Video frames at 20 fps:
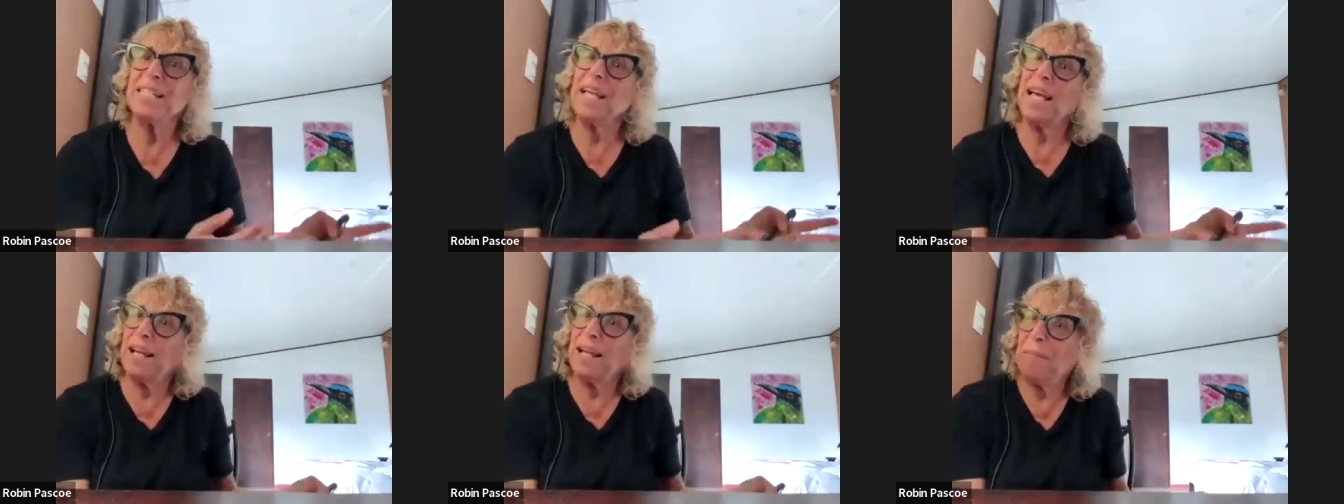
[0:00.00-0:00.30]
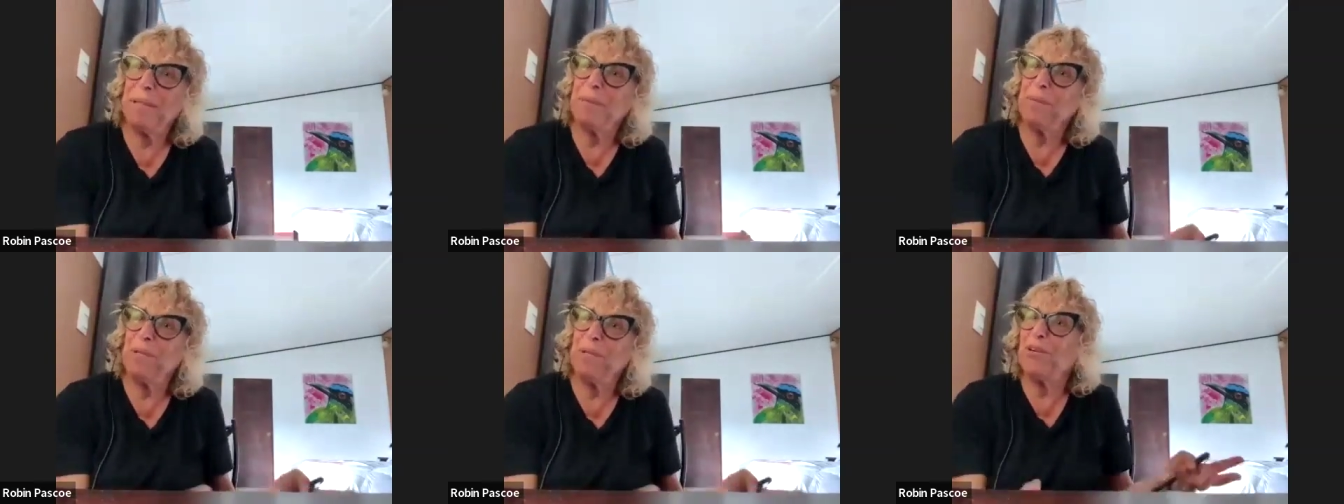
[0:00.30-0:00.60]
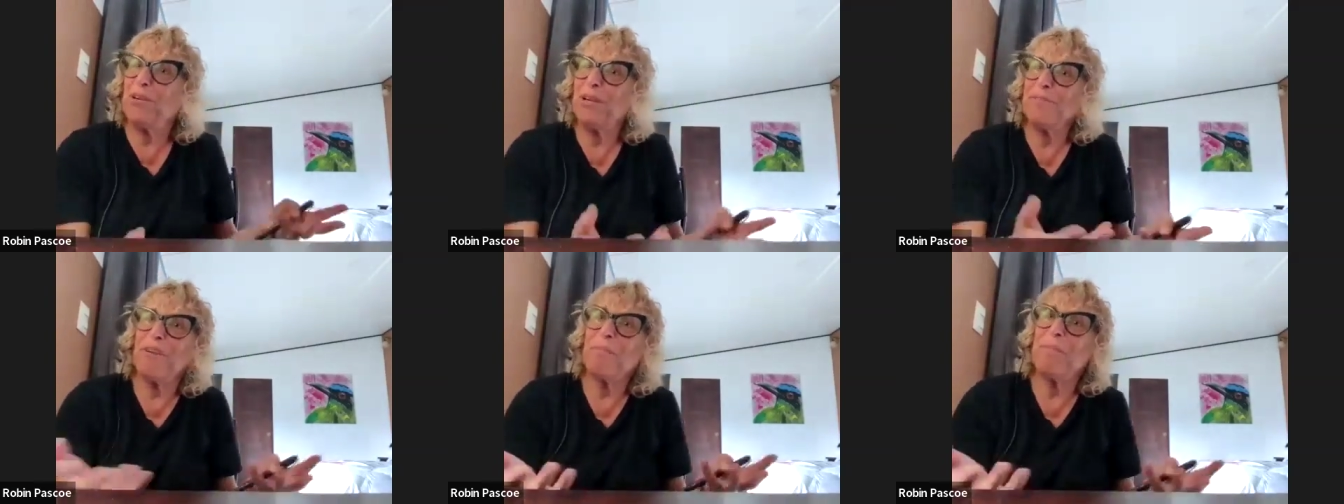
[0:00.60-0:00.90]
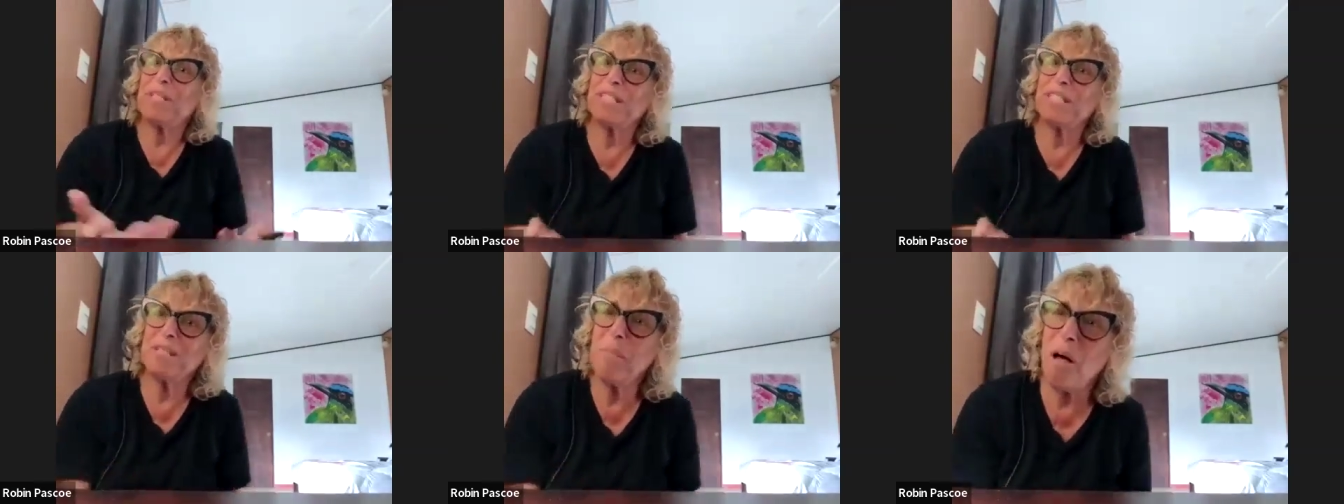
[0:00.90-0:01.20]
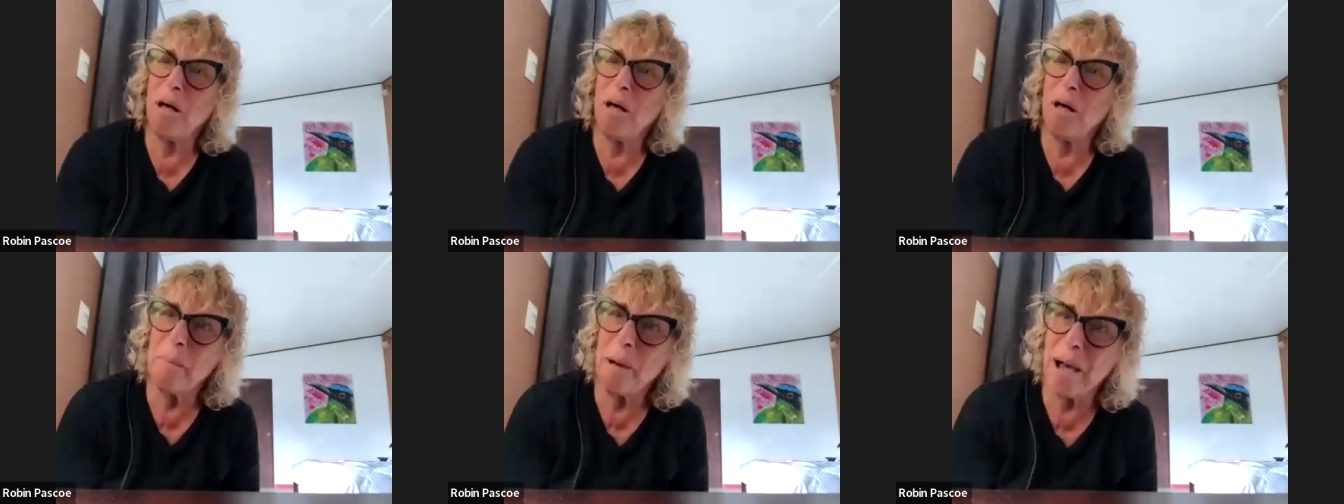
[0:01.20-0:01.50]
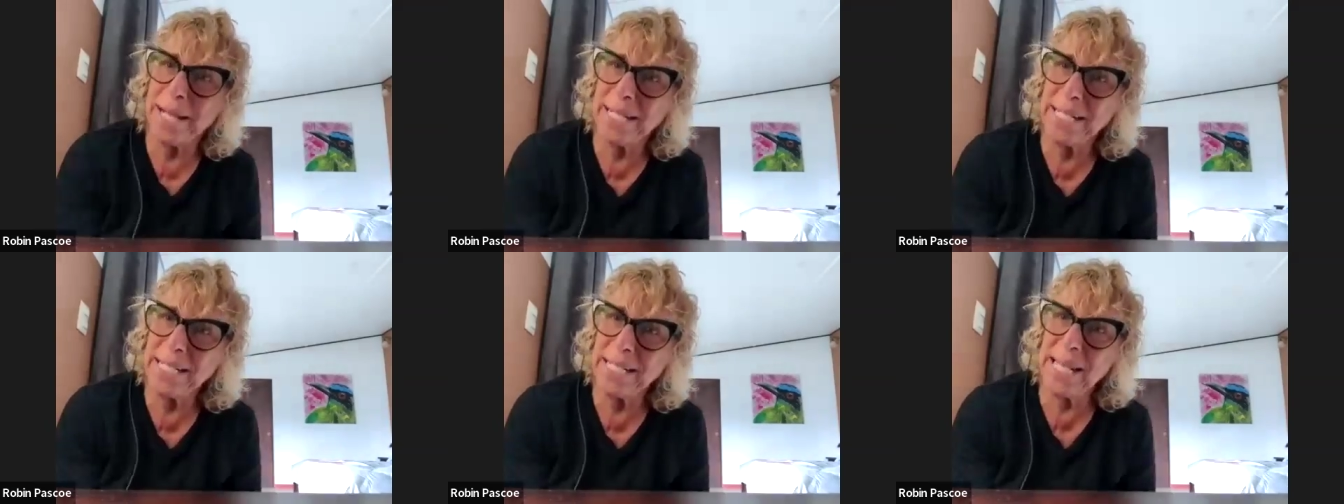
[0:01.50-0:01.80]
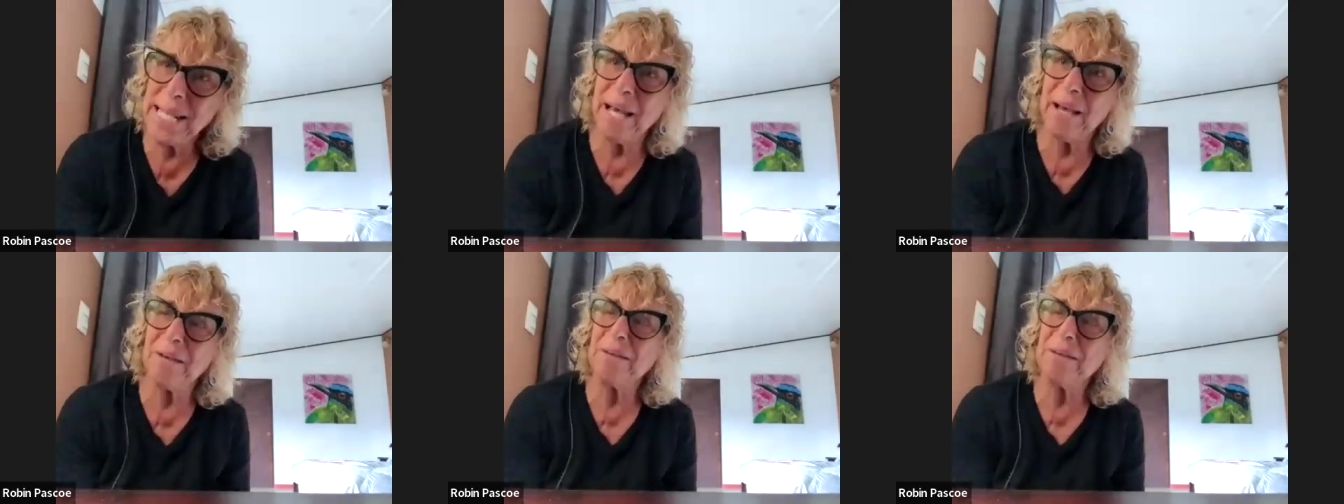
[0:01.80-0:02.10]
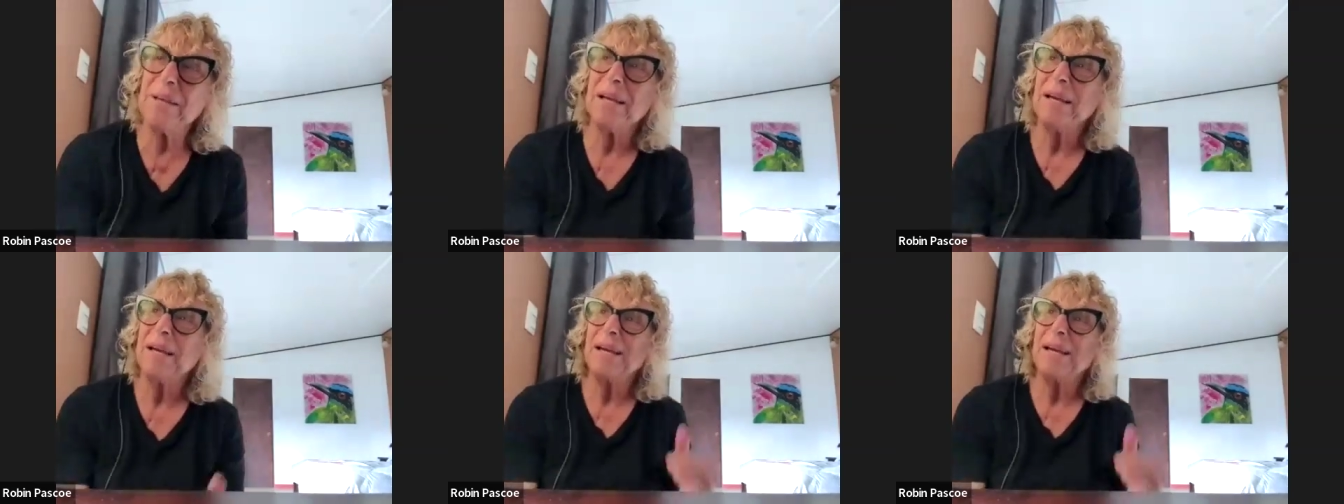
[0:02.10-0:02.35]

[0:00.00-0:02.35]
get, I mean, when you're in from a small mining town,